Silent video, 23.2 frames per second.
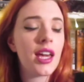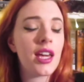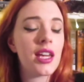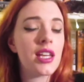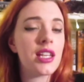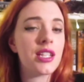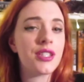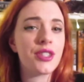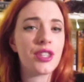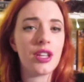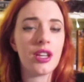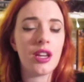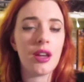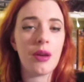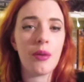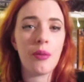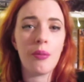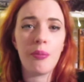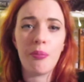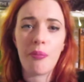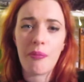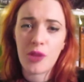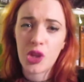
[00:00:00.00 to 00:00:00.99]
is the
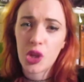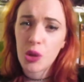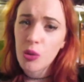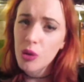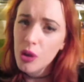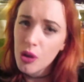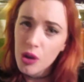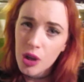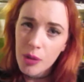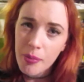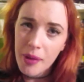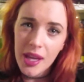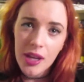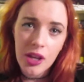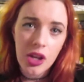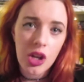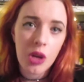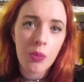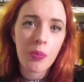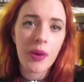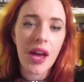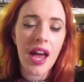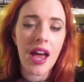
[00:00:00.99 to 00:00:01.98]
New Look
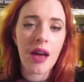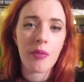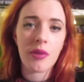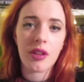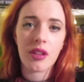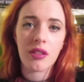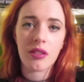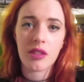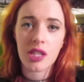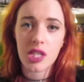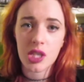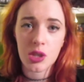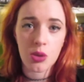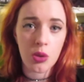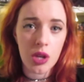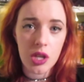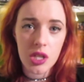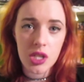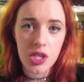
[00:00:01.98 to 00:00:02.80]
makeup um, in the store.